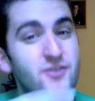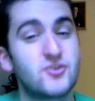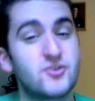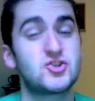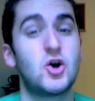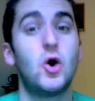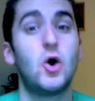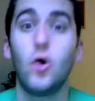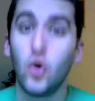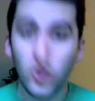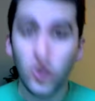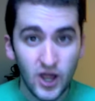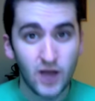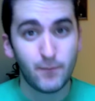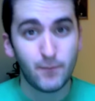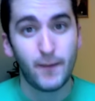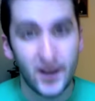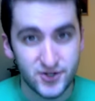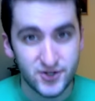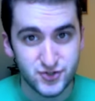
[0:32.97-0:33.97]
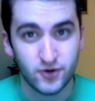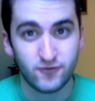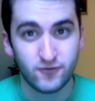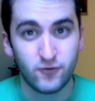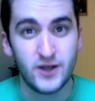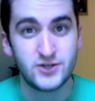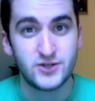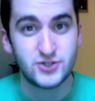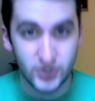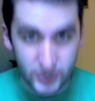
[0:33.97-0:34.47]
There's a whole long backstory of
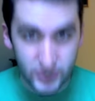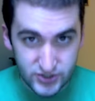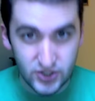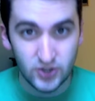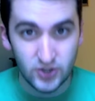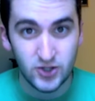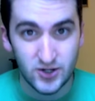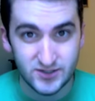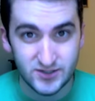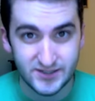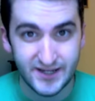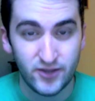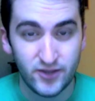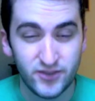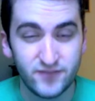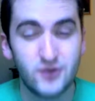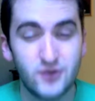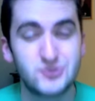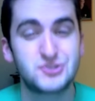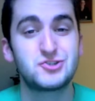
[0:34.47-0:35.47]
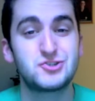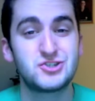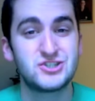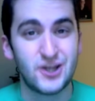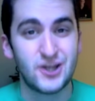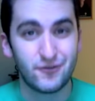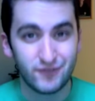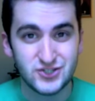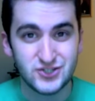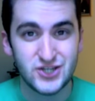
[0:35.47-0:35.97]
why it took so long to count the votes. You should
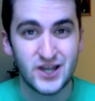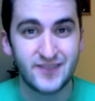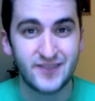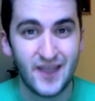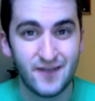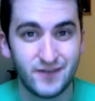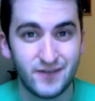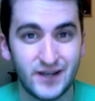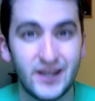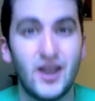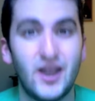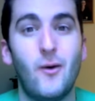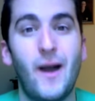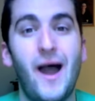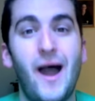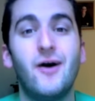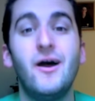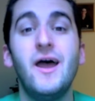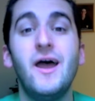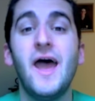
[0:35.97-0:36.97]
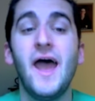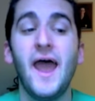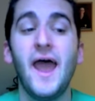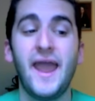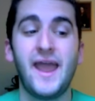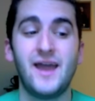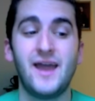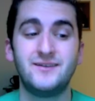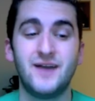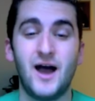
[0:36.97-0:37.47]
definitely check that video out.
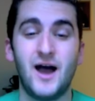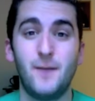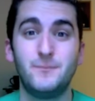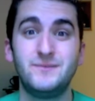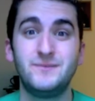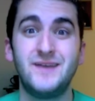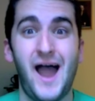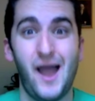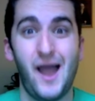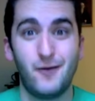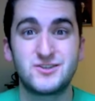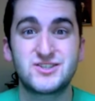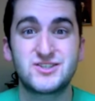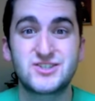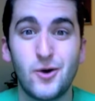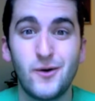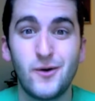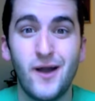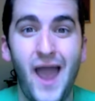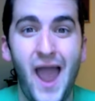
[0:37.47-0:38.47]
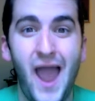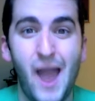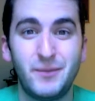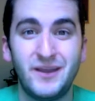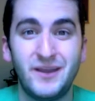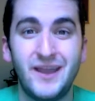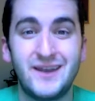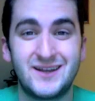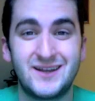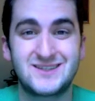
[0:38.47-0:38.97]
And um, yeah, I was so
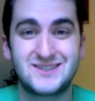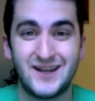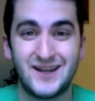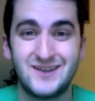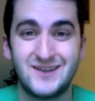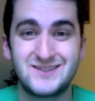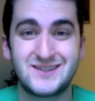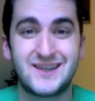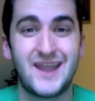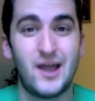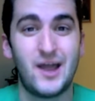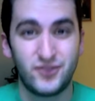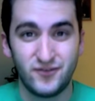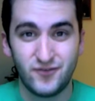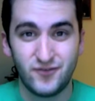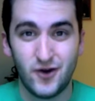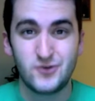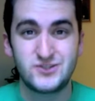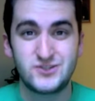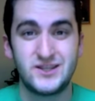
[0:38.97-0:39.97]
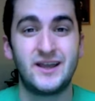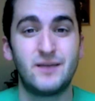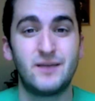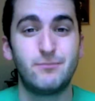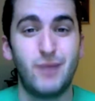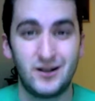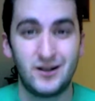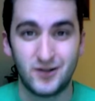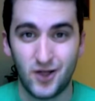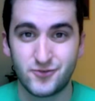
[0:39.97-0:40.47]
happy and excited to count the votes and
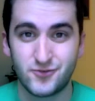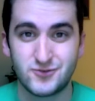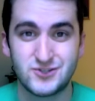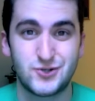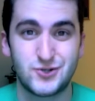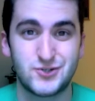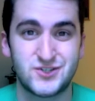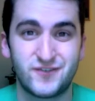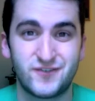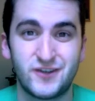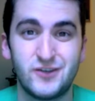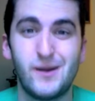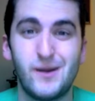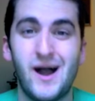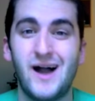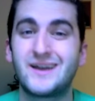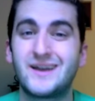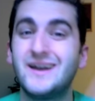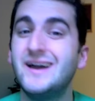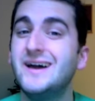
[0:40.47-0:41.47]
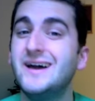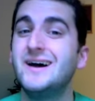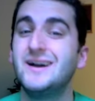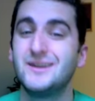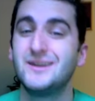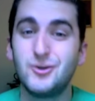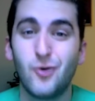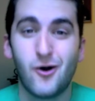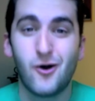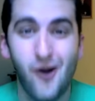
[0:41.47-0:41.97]
compile all the results for you, Buck.
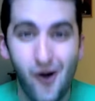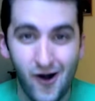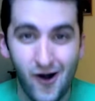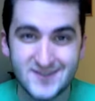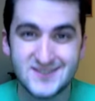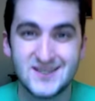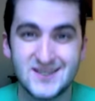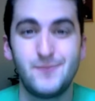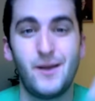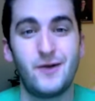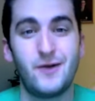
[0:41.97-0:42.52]
You are awesome.